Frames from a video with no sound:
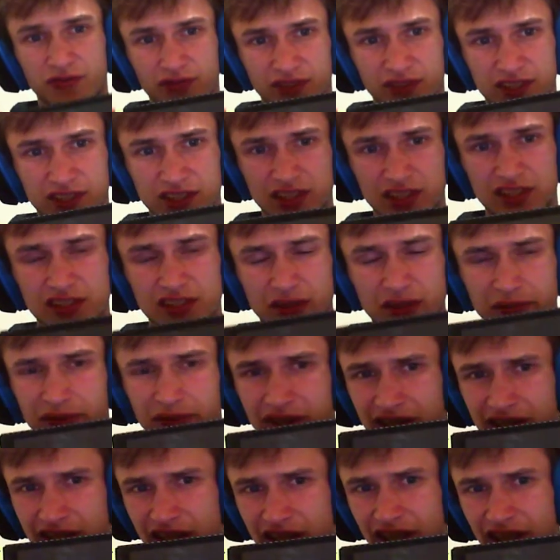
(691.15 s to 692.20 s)
system
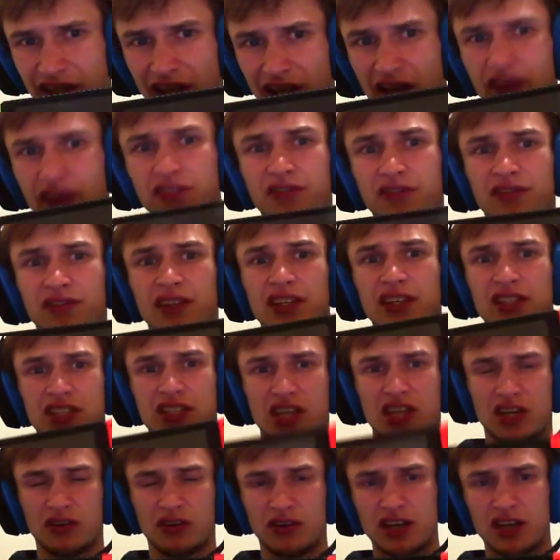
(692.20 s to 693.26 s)
of this
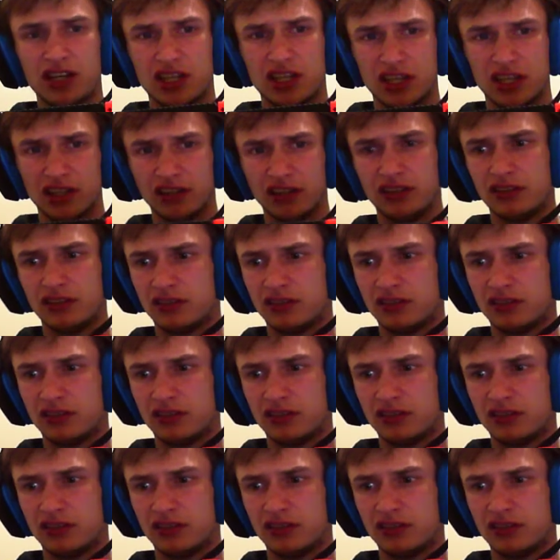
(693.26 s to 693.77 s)
generation,